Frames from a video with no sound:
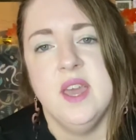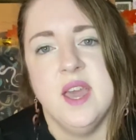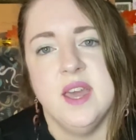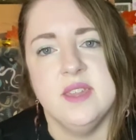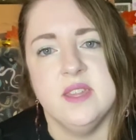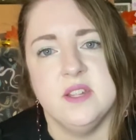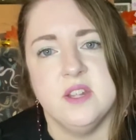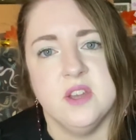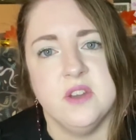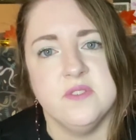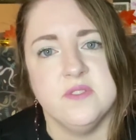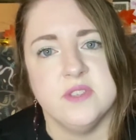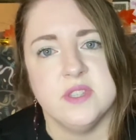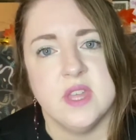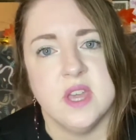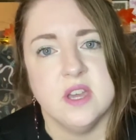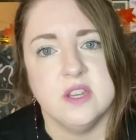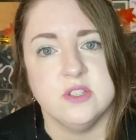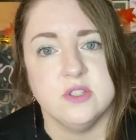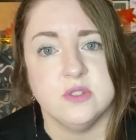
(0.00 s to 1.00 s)
And then after
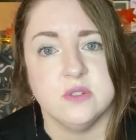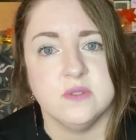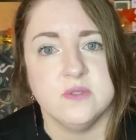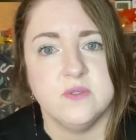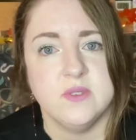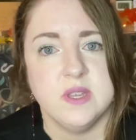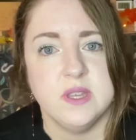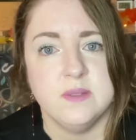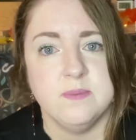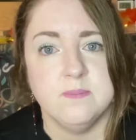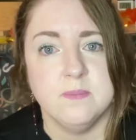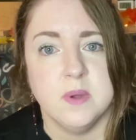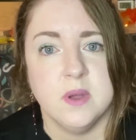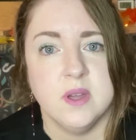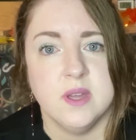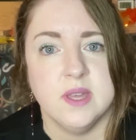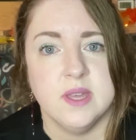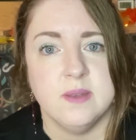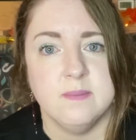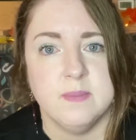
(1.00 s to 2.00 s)
that I shall feed
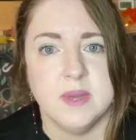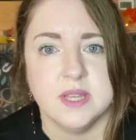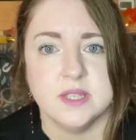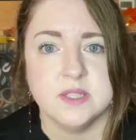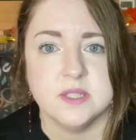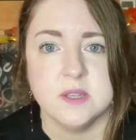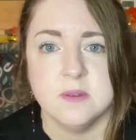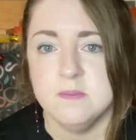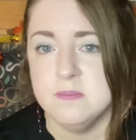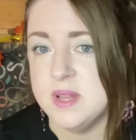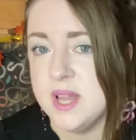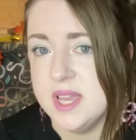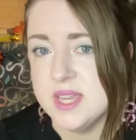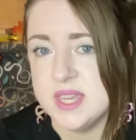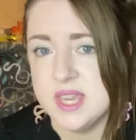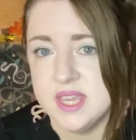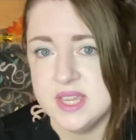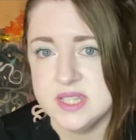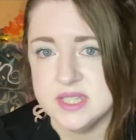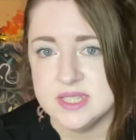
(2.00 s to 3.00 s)
my Mexican black
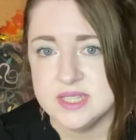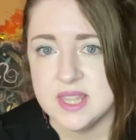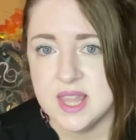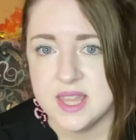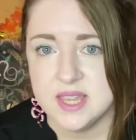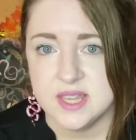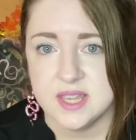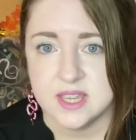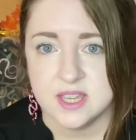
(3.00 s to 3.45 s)
king snake,